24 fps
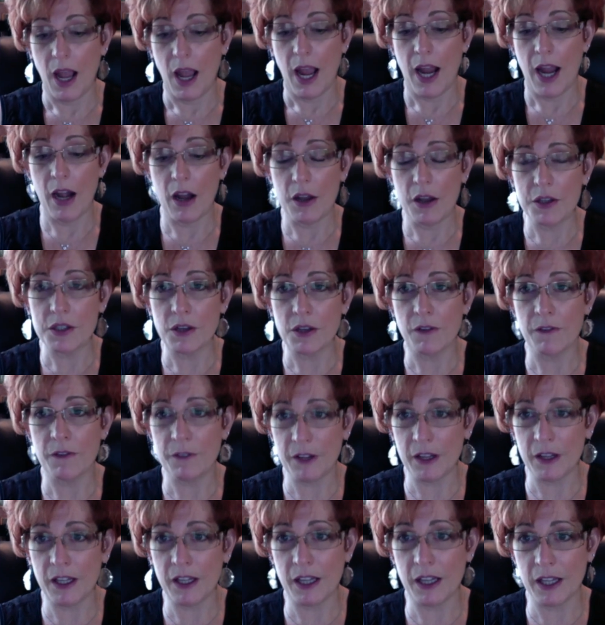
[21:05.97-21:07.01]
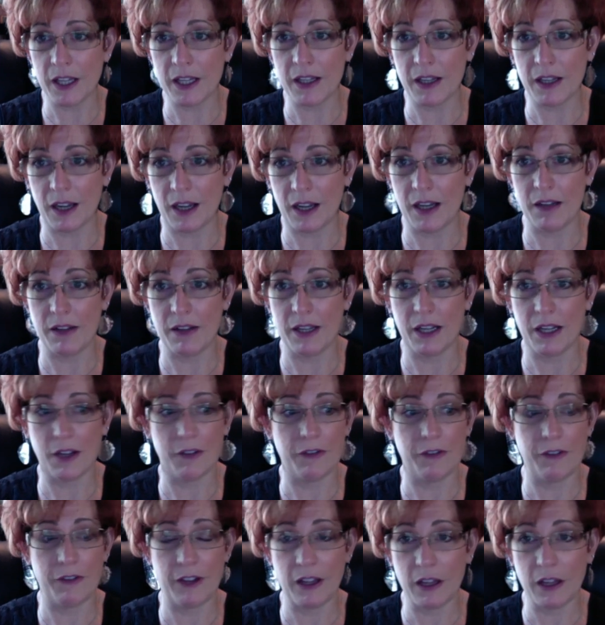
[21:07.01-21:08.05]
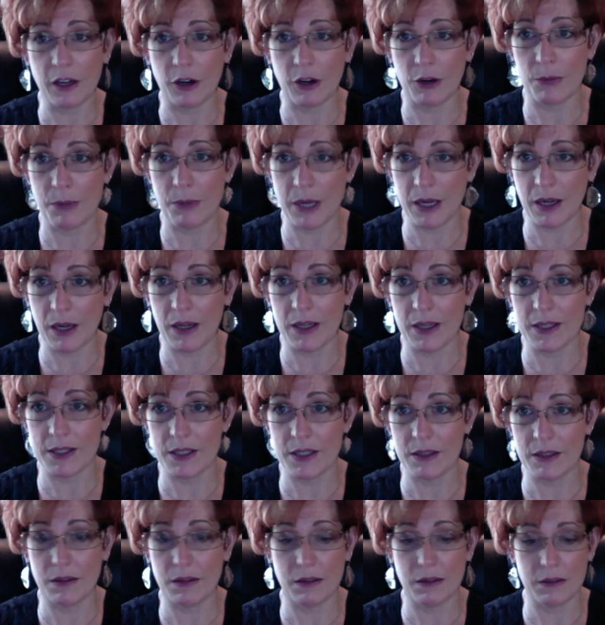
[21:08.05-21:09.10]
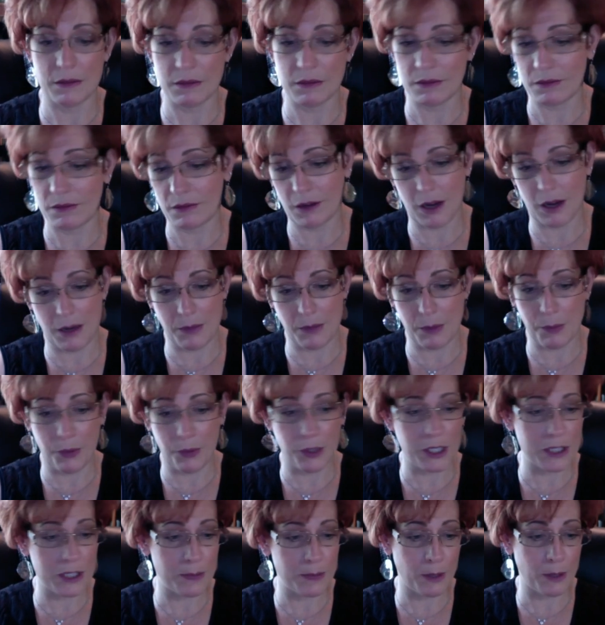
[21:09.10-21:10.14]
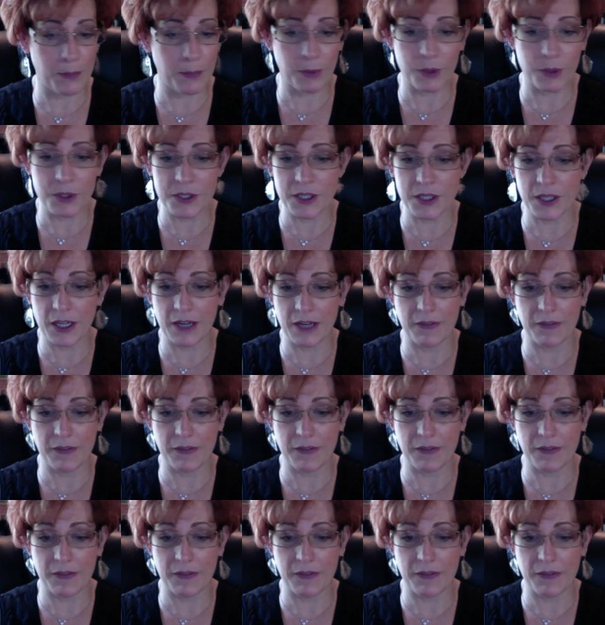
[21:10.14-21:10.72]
and also feeling like kind of like a failure because I'm a pretty smart person.